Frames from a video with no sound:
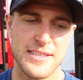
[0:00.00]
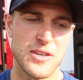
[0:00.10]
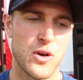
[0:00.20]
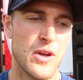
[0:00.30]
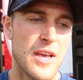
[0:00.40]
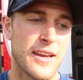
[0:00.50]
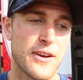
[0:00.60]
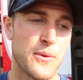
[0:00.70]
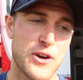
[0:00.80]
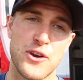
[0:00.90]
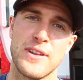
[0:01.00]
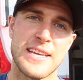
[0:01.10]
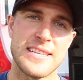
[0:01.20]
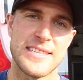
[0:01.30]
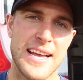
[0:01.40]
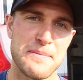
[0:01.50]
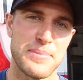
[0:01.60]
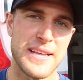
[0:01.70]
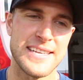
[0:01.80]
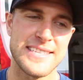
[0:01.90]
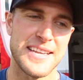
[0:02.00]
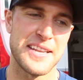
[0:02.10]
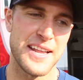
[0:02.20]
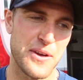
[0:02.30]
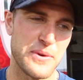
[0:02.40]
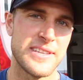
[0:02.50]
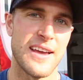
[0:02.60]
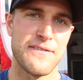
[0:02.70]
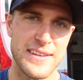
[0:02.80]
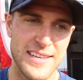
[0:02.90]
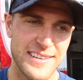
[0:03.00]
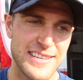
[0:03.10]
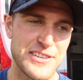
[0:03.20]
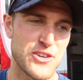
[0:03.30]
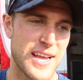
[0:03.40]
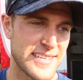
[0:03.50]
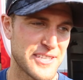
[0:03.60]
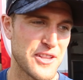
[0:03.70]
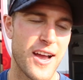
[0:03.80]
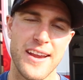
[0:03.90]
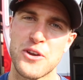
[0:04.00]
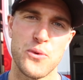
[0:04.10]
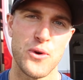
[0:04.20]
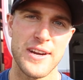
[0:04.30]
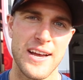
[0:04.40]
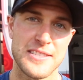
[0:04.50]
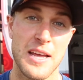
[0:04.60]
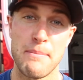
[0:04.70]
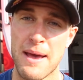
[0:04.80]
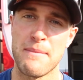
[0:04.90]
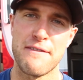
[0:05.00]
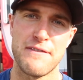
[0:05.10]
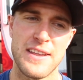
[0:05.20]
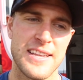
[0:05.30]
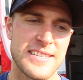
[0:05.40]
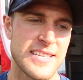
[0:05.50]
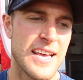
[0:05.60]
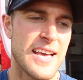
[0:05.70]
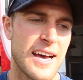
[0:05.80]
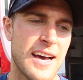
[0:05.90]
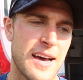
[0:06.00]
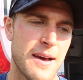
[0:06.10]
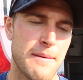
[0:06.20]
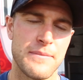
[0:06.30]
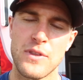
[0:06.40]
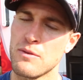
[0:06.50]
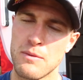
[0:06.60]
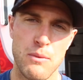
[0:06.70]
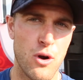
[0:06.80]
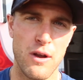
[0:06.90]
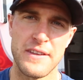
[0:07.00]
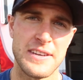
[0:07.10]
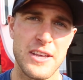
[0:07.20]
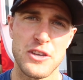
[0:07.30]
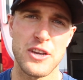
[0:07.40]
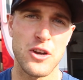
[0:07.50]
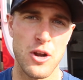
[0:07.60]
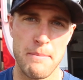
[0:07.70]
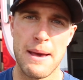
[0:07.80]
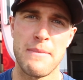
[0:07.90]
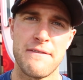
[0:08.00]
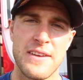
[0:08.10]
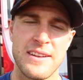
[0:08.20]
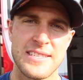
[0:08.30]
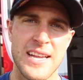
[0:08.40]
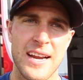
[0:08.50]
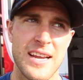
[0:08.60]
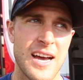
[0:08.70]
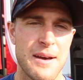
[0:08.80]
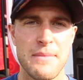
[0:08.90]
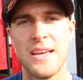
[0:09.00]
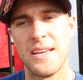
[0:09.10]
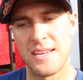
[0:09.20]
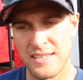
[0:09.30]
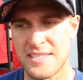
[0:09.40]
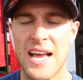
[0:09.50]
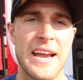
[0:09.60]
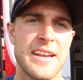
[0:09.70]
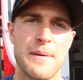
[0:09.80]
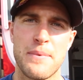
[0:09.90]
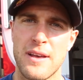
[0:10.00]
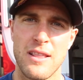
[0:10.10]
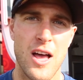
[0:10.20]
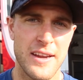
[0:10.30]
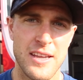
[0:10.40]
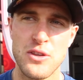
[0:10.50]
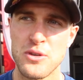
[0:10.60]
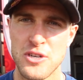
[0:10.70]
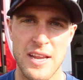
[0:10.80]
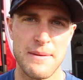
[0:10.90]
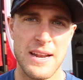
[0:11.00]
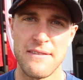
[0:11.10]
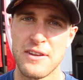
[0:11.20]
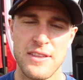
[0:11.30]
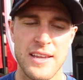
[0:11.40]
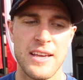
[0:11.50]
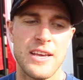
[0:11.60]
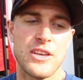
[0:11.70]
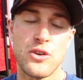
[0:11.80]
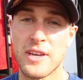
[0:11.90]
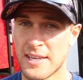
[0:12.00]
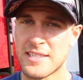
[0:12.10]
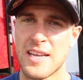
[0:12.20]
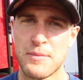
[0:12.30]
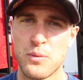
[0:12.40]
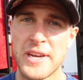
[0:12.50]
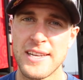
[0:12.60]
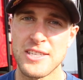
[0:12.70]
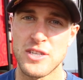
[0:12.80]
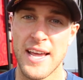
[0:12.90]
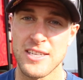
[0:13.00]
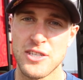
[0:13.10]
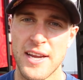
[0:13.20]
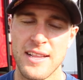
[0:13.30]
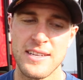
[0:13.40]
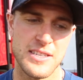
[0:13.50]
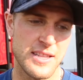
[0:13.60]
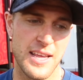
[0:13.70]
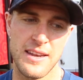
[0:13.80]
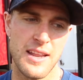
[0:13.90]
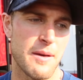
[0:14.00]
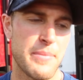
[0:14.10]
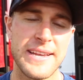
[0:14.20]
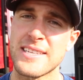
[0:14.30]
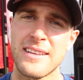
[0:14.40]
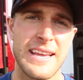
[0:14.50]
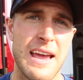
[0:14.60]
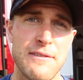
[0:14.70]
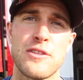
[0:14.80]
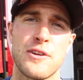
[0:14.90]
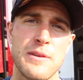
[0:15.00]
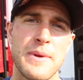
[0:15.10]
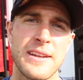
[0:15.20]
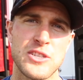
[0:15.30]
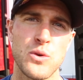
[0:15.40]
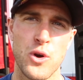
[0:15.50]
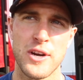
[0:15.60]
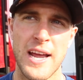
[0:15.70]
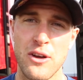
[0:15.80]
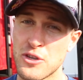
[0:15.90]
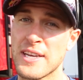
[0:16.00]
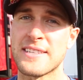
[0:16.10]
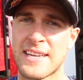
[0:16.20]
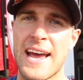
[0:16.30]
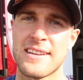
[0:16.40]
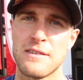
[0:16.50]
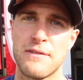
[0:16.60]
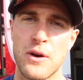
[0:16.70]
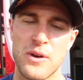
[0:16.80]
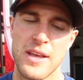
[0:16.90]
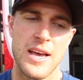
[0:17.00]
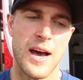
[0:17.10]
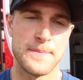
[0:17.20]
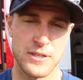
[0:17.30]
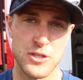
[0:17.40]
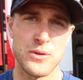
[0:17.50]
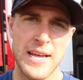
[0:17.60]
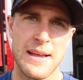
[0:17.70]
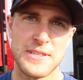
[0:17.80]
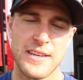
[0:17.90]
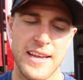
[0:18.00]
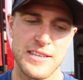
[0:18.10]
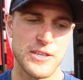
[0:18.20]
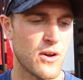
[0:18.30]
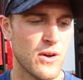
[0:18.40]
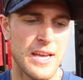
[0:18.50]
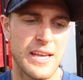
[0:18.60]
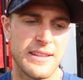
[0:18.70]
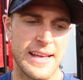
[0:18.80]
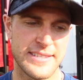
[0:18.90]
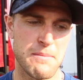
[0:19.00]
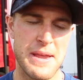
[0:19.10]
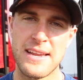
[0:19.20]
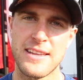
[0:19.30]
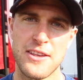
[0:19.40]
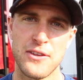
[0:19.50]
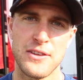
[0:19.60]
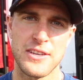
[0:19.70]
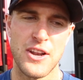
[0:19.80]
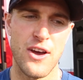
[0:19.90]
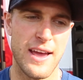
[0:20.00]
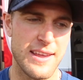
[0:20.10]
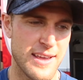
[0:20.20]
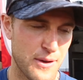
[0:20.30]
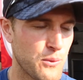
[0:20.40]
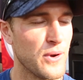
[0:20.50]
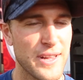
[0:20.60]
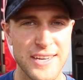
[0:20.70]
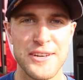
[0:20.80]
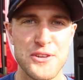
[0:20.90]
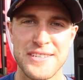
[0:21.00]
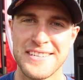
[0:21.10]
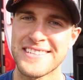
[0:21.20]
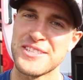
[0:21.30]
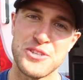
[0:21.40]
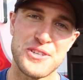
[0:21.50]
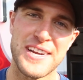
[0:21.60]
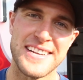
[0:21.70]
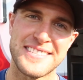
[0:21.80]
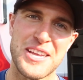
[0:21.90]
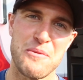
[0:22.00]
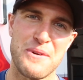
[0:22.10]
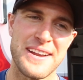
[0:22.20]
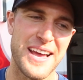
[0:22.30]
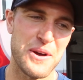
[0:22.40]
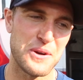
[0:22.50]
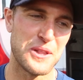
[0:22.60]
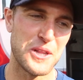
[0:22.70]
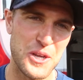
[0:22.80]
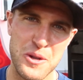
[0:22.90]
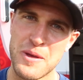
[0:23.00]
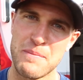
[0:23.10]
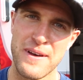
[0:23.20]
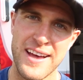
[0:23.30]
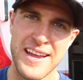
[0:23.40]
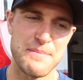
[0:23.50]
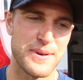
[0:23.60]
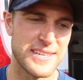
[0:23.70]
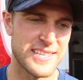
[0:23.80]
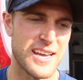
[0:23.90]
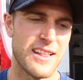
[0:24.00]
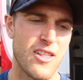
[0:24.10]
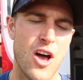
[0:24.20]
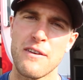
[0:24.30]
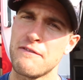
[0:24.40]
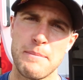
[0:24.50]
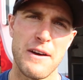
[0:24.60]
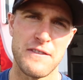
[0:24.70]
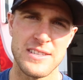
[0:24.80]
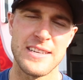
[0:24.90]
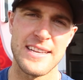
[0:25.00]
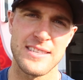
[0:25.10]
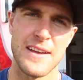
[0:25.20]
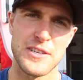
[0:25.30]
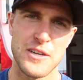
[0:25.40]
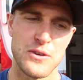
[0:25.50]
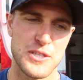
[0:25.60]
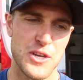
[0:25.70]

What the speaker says: So we're currently in second place, and we definitely need you guys to log in your workouts on MapMyFitness. The moral of the deal, you can go to MapMyFitness.com, sign up, log in, username and everything. You can accept the Wheaties NEXT challenge, and then basically every 30 minutes you work out, you get to cast a vote up to two times a day. So that's the main deal. You know, I really could use you guys' help right now. We're a little bit behind, but about 50 days left to go.